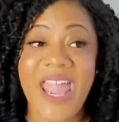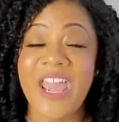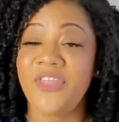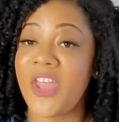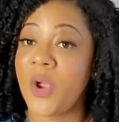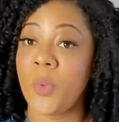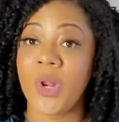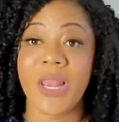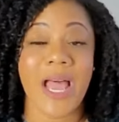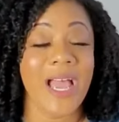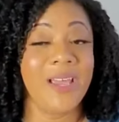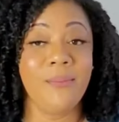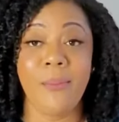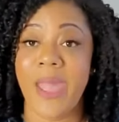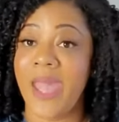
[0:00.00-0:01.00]
And they were
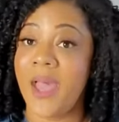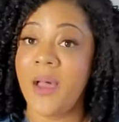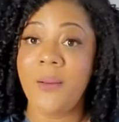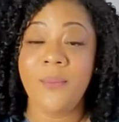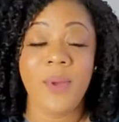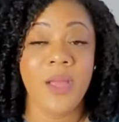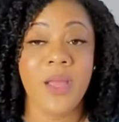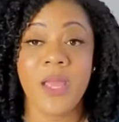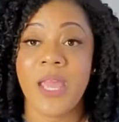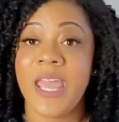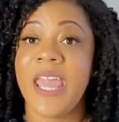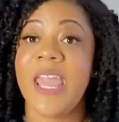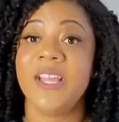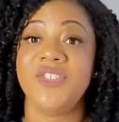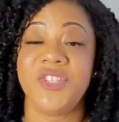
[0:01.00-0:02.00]
like, ma'am,
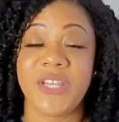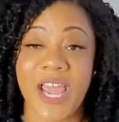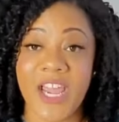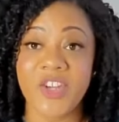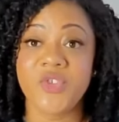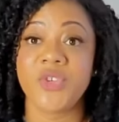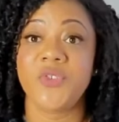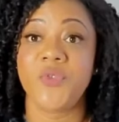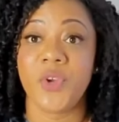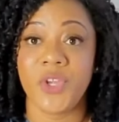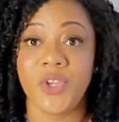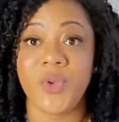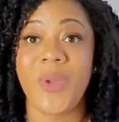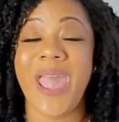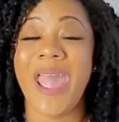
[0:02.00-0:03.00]
it's dangerous for
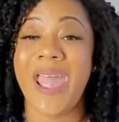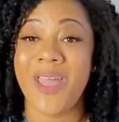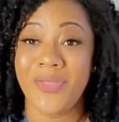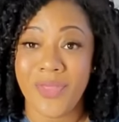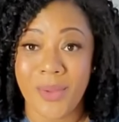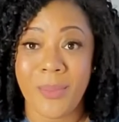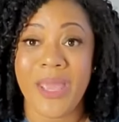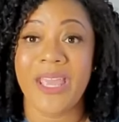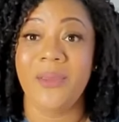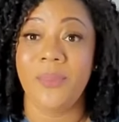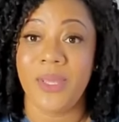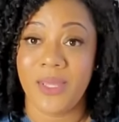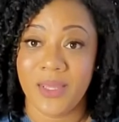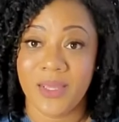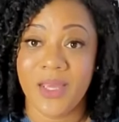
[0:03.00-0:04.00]
you and the
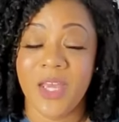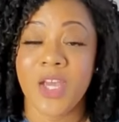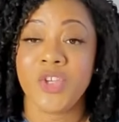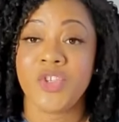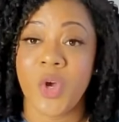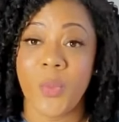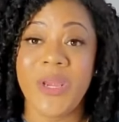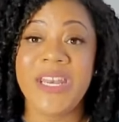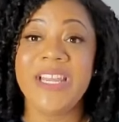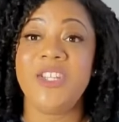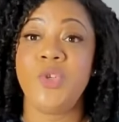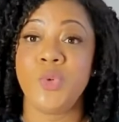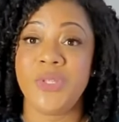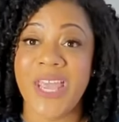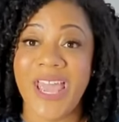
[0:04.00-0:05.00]
baby. So we
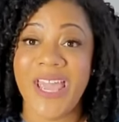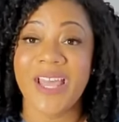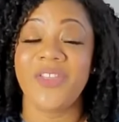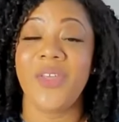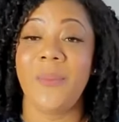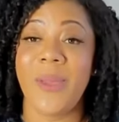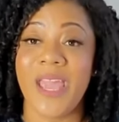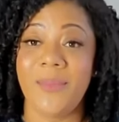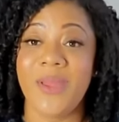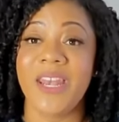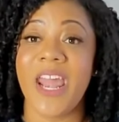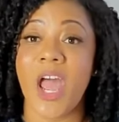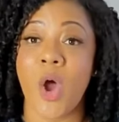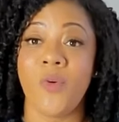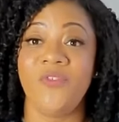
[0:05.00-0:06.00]
need to take the baby
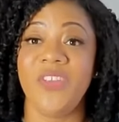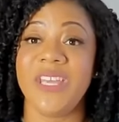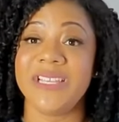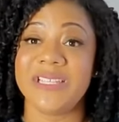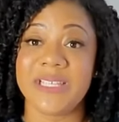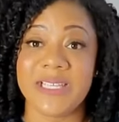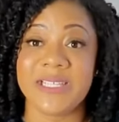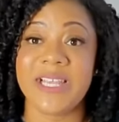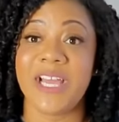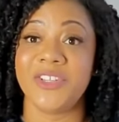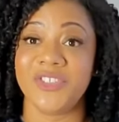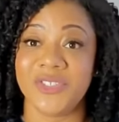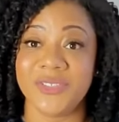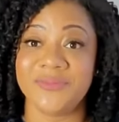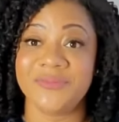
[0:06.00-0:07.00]
now via C
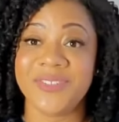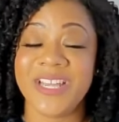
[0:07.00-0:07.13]
section